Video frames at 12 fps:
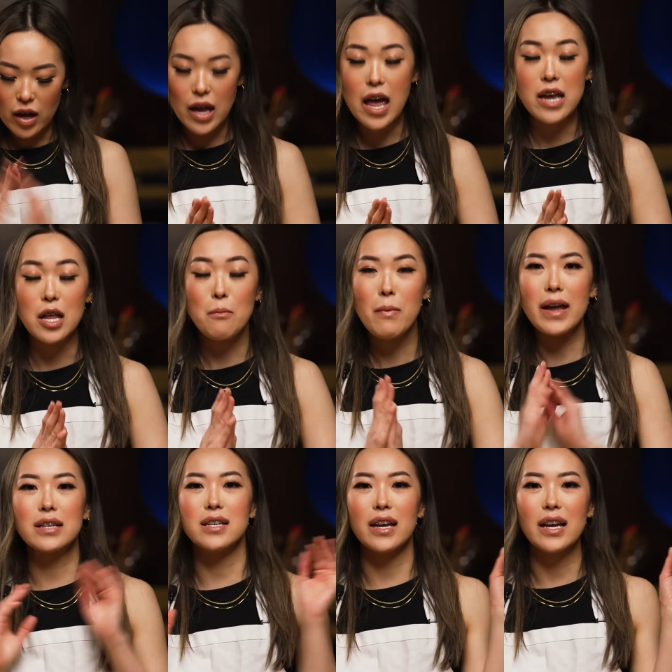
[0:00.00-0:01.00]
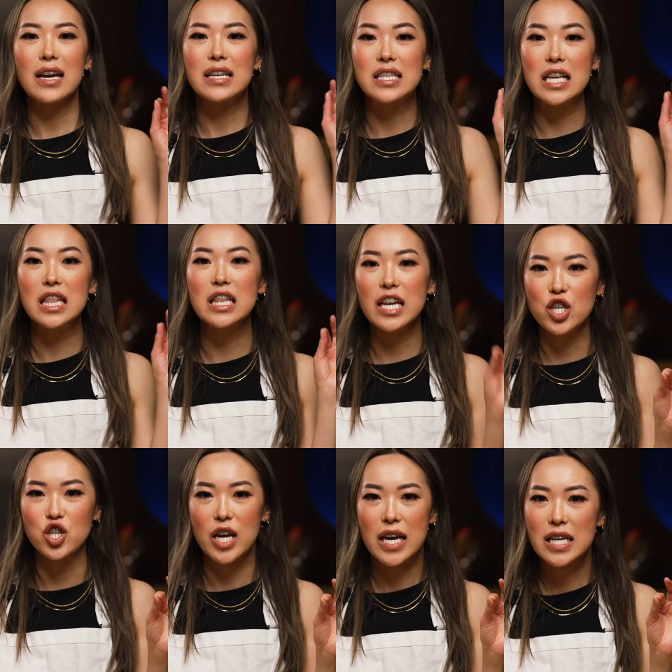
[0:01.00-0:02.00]
an amazing,
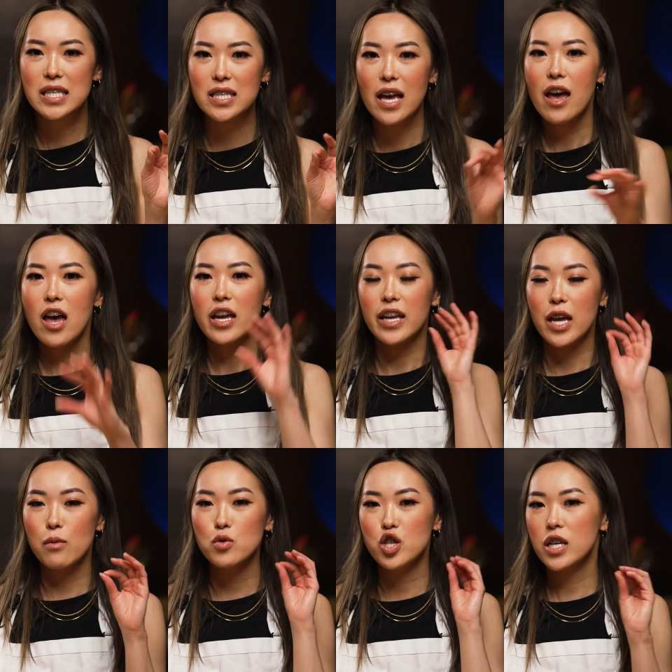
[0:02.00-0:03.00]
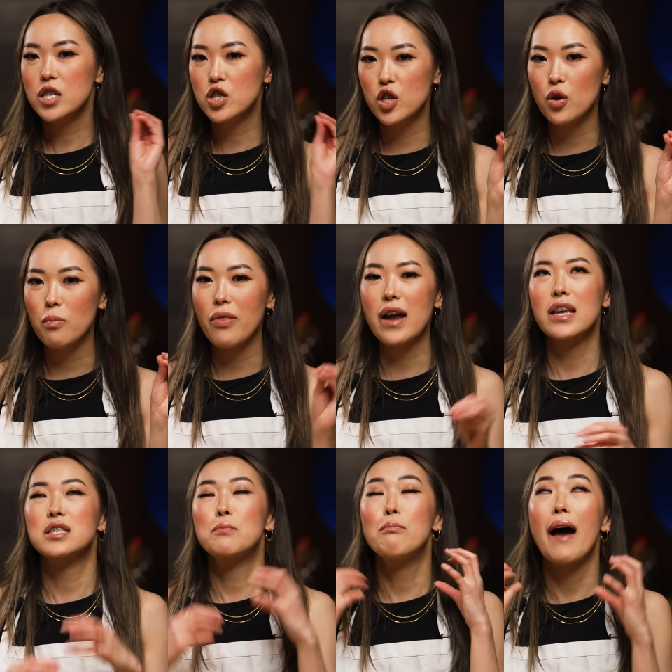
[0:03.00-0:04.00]
delicious kimchi soup that is
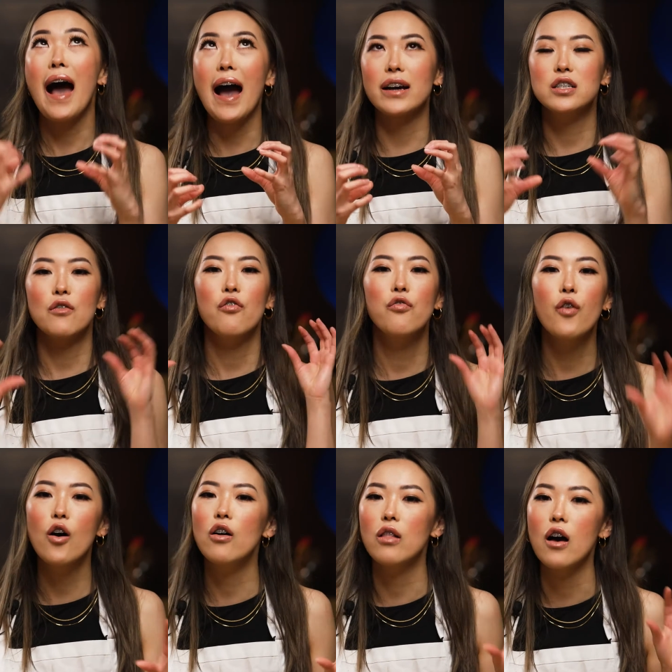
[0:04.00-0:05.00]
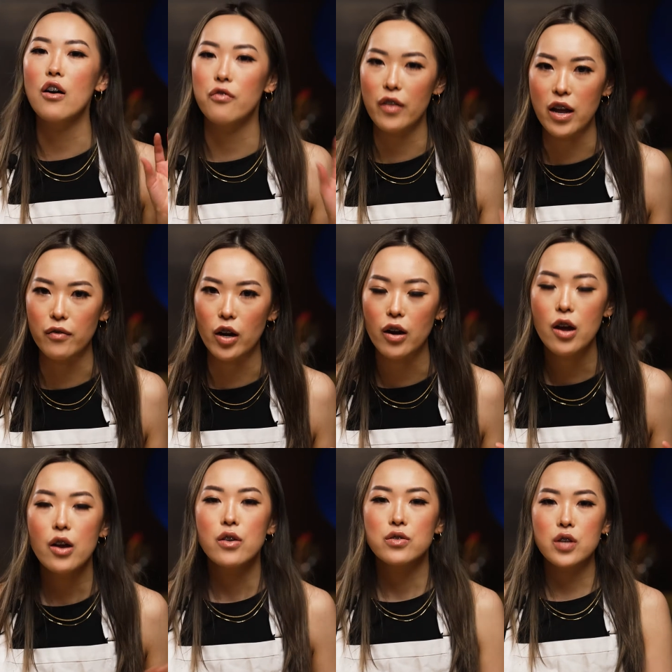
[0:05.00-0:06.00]
packed full of flavor.
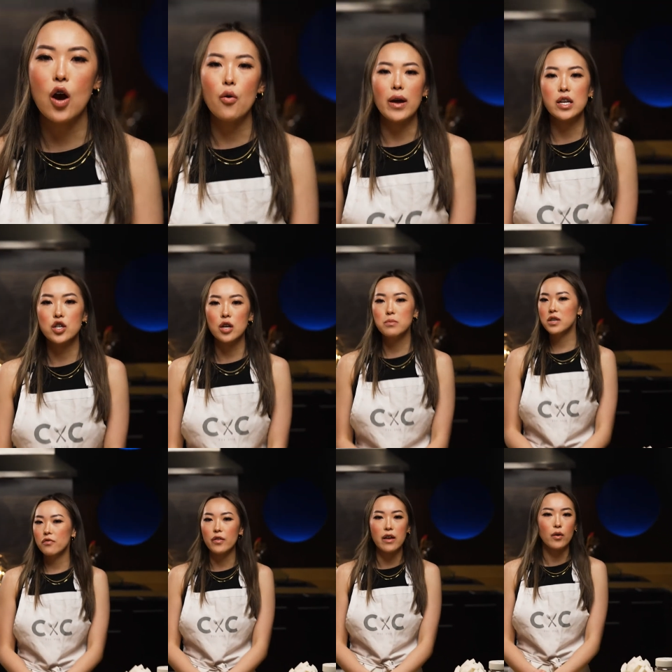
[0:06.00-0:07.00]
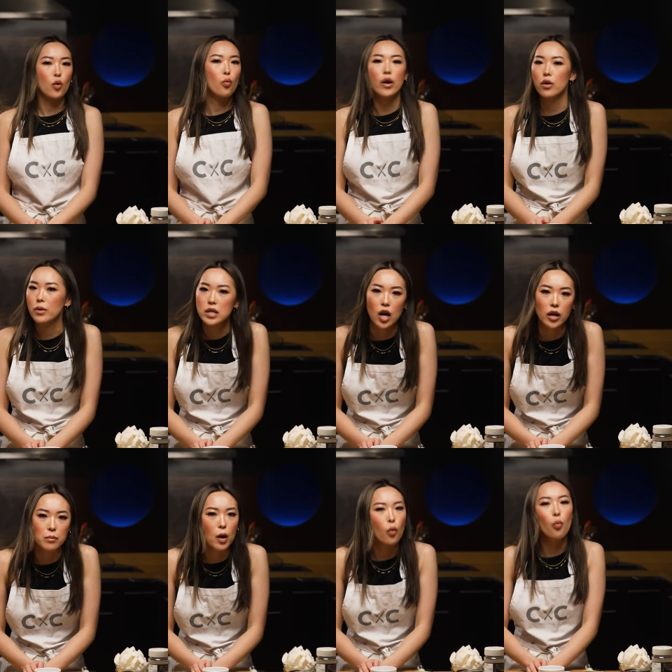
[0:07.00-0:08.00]
So in terms of flavor, what are we talking
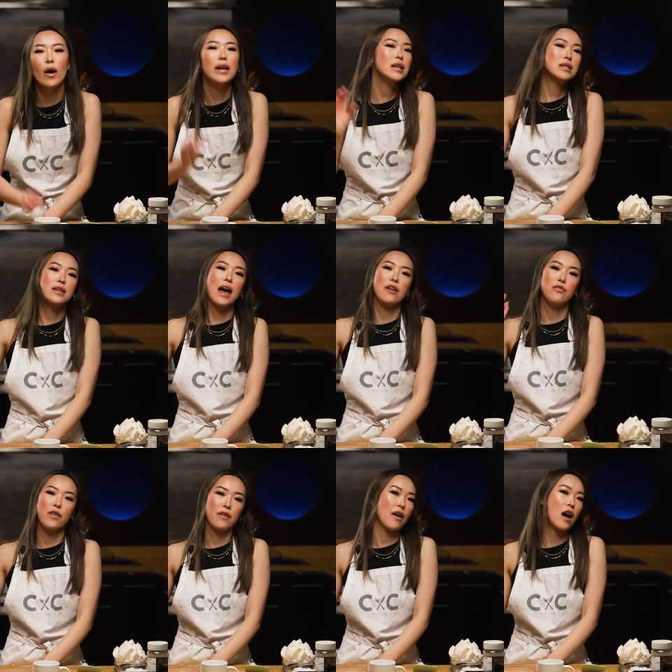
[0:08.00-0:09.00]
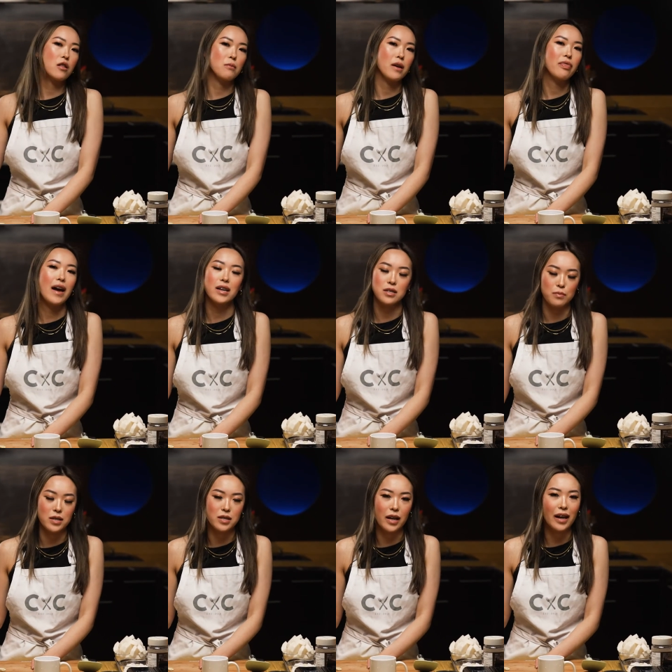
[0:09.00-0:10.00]
about? What is that fifth element that is
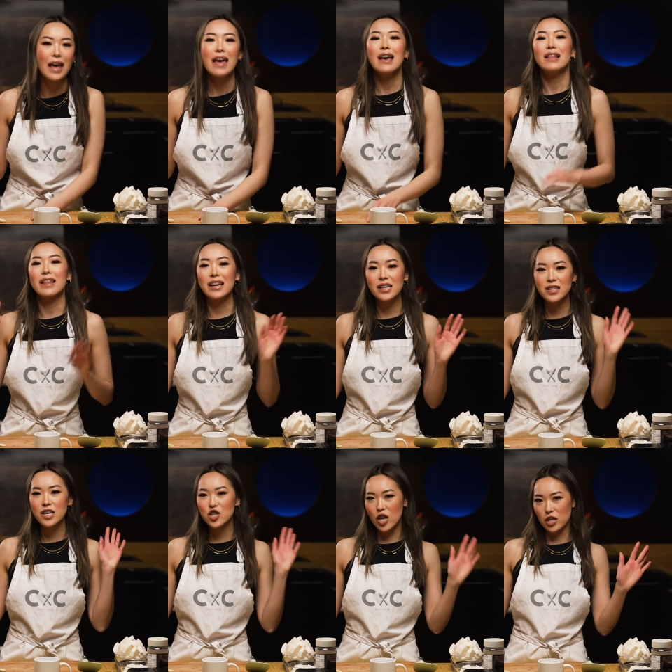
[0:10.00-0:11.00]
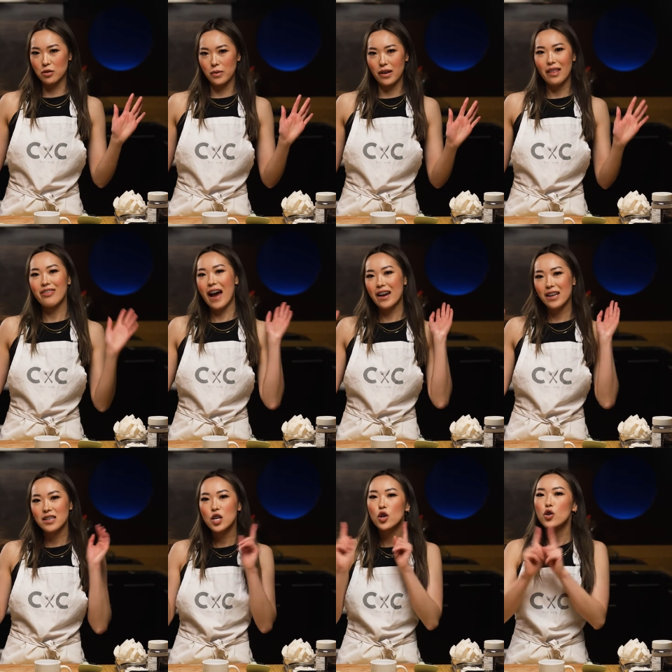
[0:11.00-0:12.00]
missing? Ladies and gentlemen, that
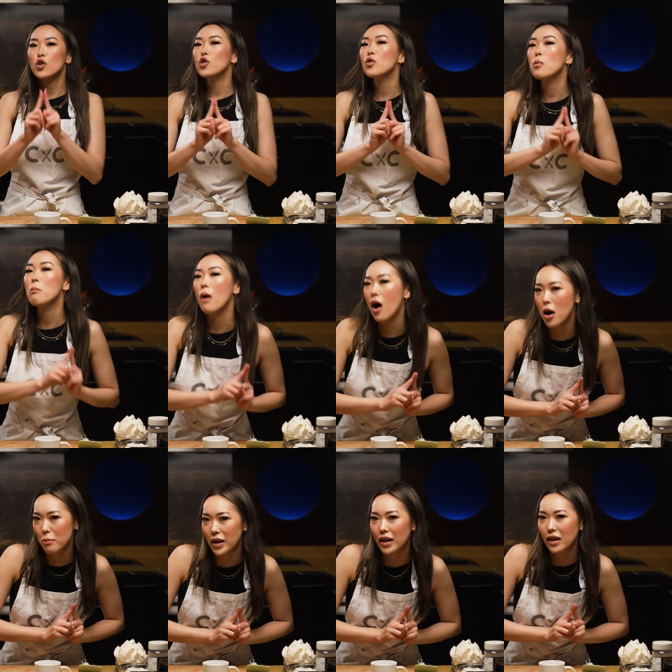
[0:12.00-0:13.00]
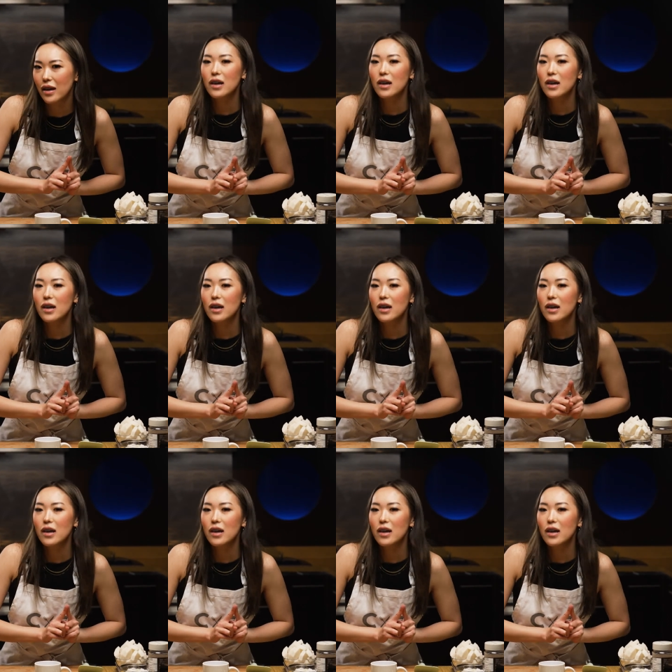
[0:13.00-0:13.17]
is umami.